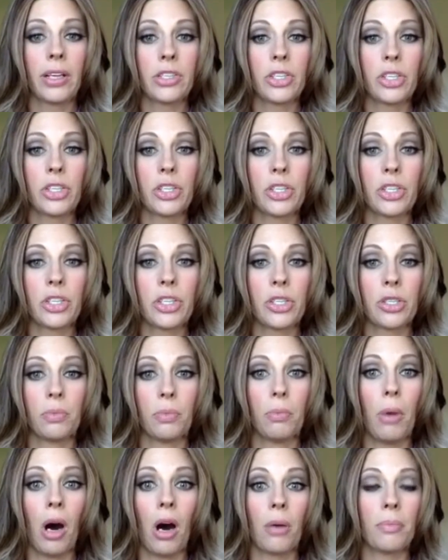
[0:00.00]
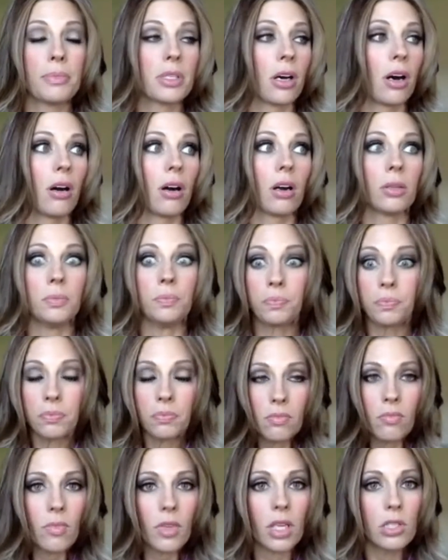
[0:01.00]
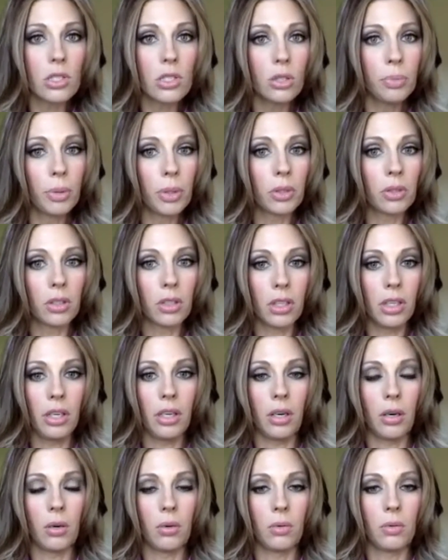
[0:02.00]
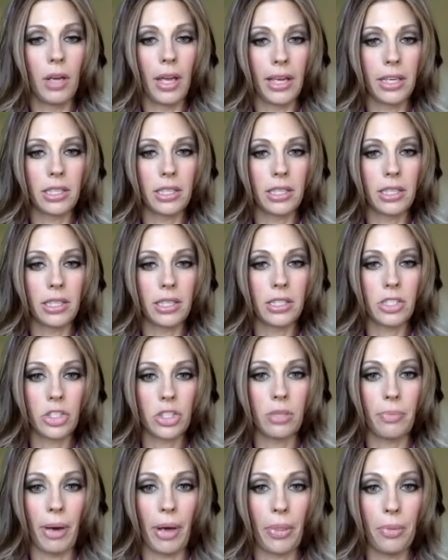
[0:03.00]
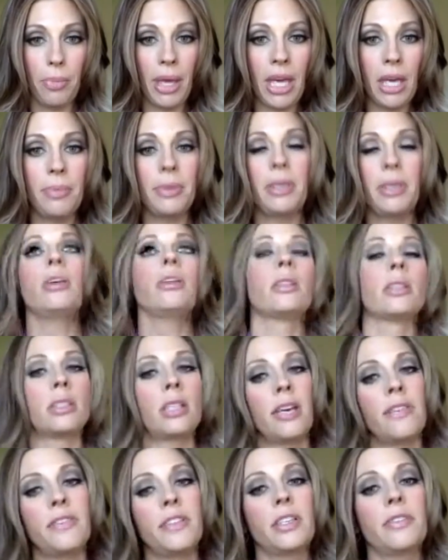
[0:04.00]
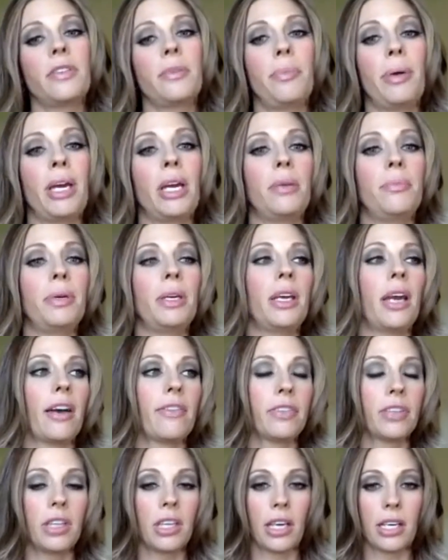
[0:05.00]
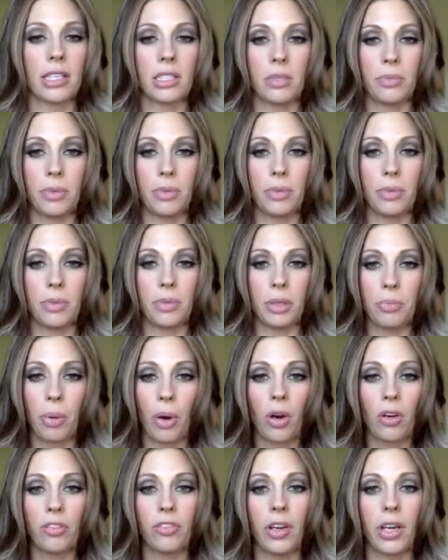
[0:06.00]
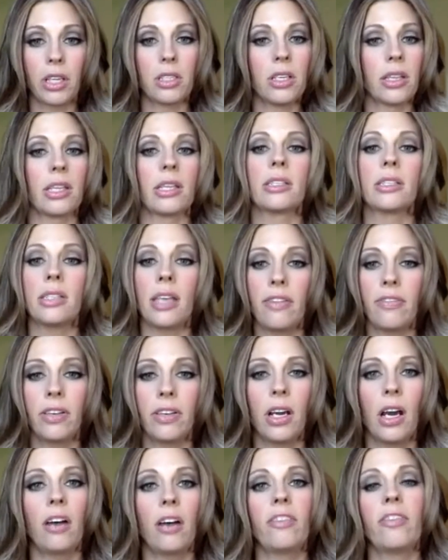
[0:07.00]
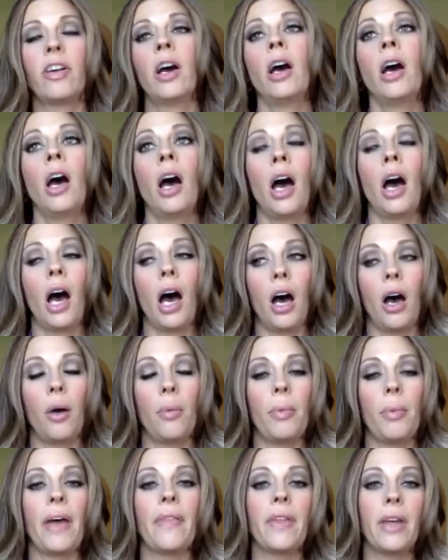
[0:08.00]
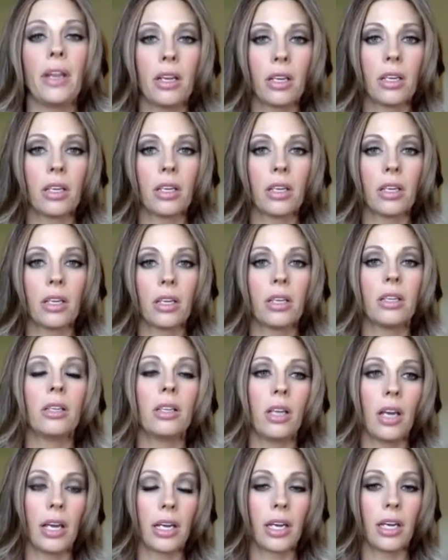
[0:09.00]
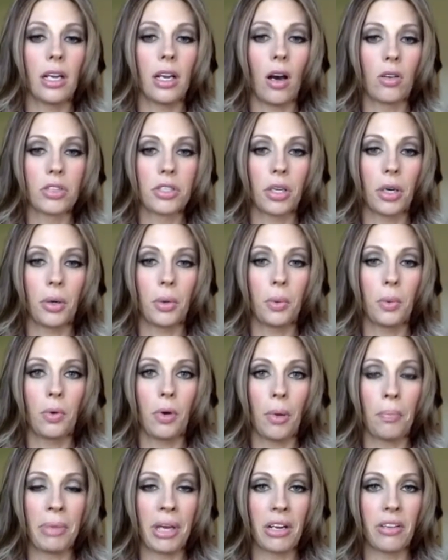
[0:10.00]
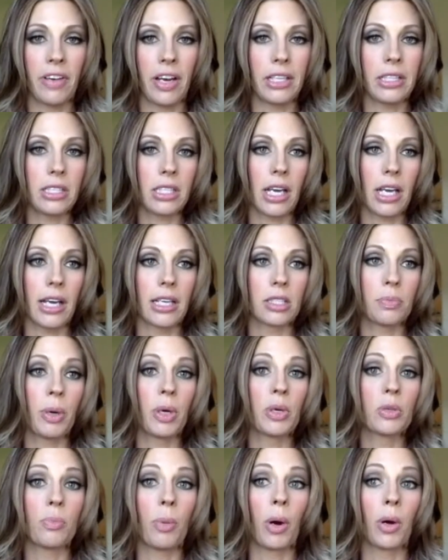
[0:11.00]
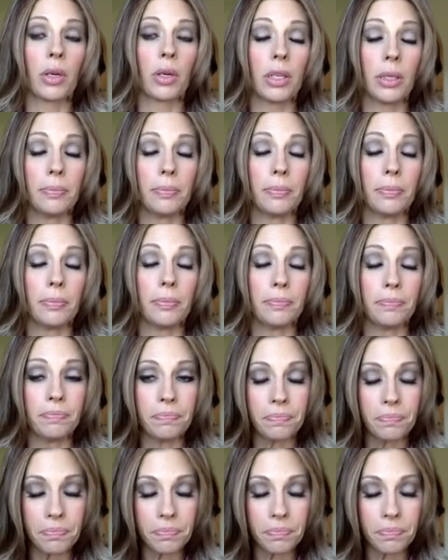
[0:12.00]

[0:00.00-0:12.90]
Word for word: which moms are super, you know, anxious about the baby, the safety of the baby. Everything has to be perfect. Nothing's safe enough. Um, and then it can it can also manifest as postpartum